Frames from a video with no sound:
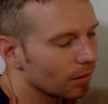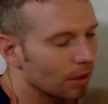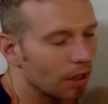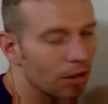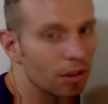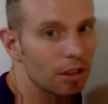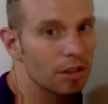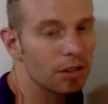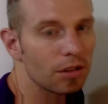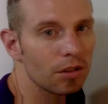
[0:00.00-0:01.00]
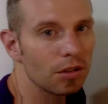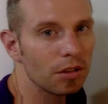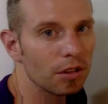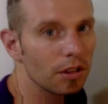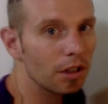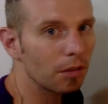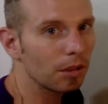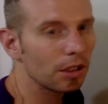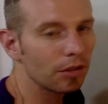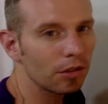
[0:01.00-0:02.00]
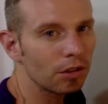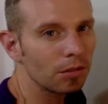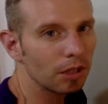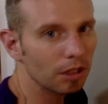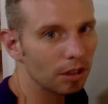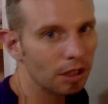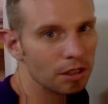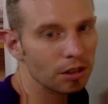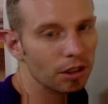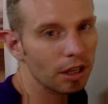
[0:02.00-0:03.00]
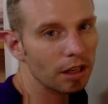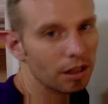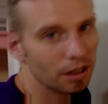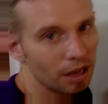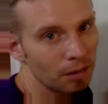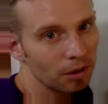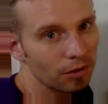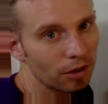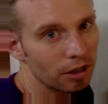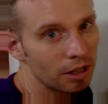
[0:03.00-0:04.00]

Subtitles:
I don't think it's too terribly difficult, but let's look at, how about if we're at